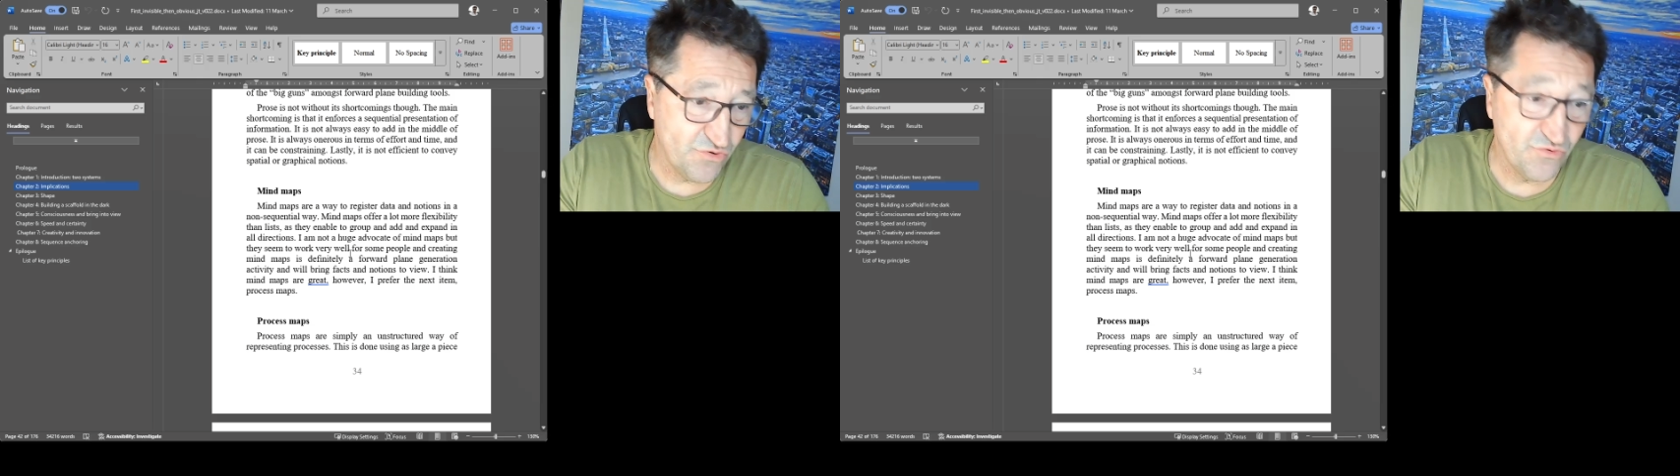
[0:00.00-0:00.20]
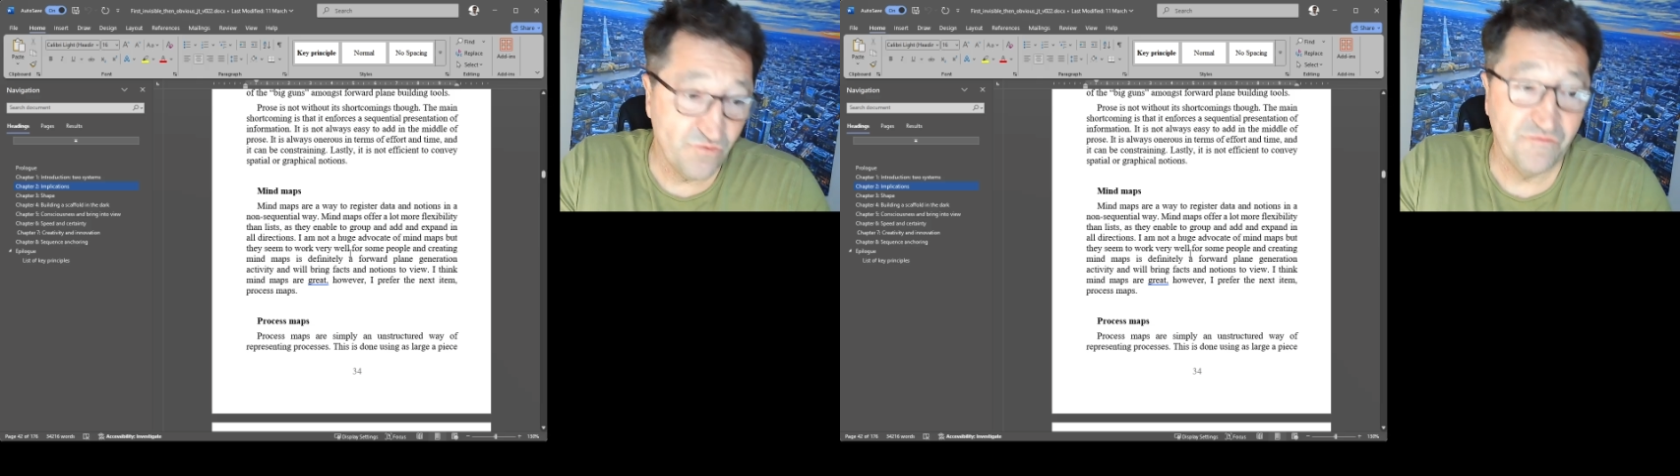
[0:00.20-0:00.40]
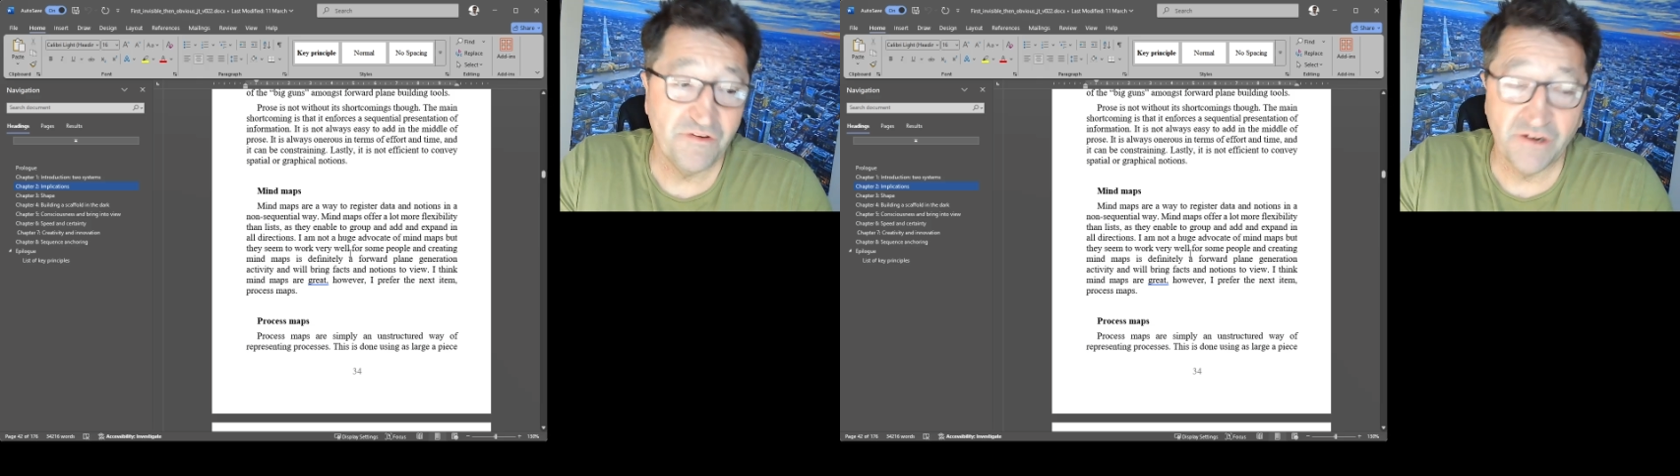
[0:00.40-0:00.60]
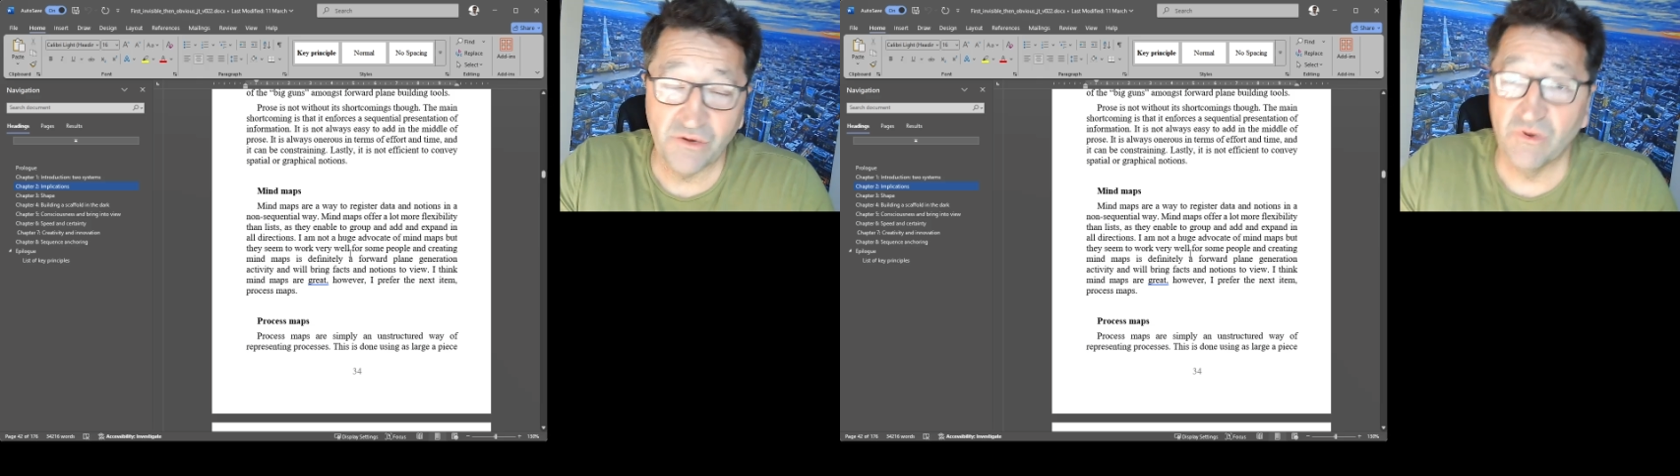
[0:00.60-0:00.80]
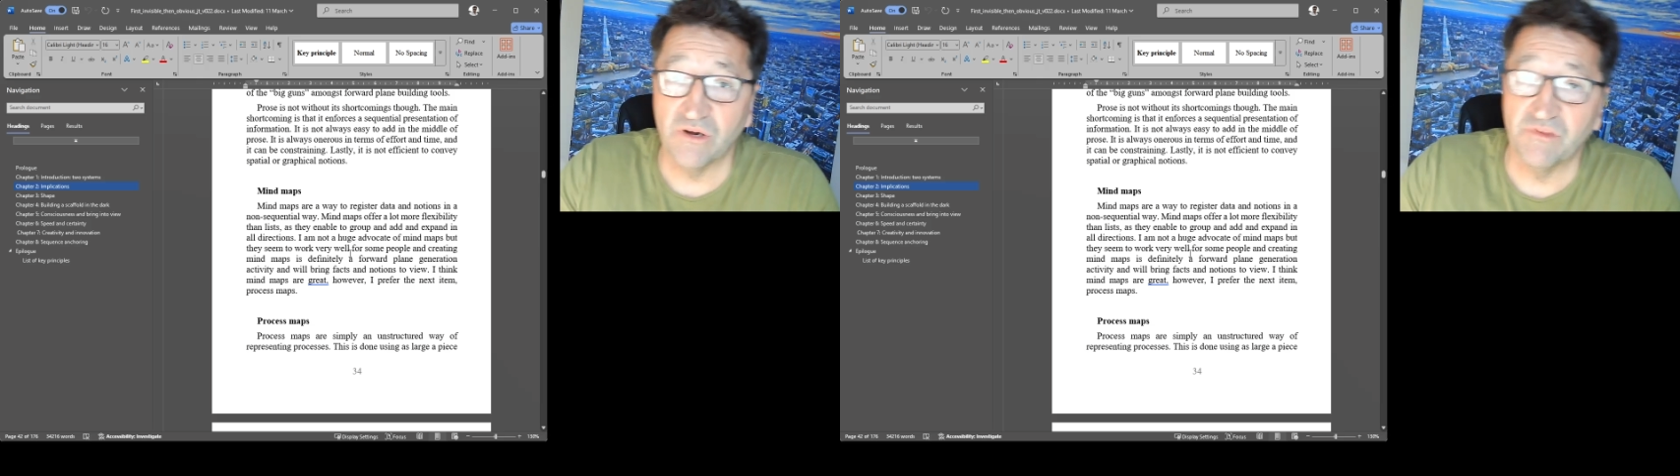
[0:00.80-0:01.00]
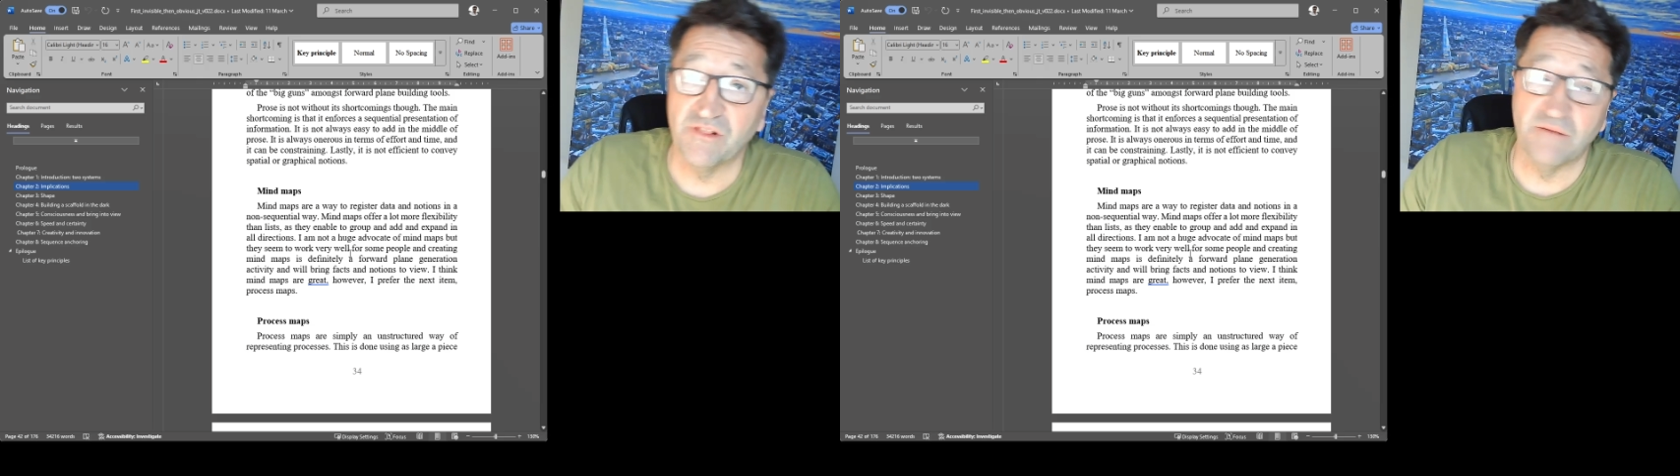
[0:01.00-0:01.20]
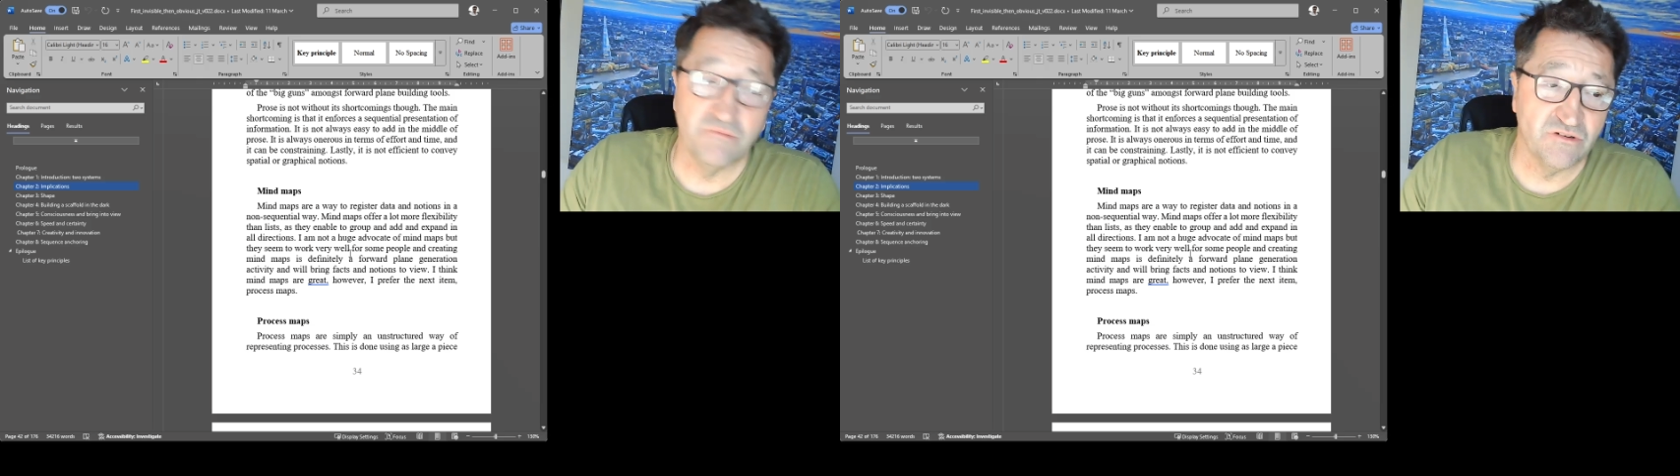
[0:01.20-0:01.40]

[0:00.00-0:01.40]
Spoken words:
do very well with them,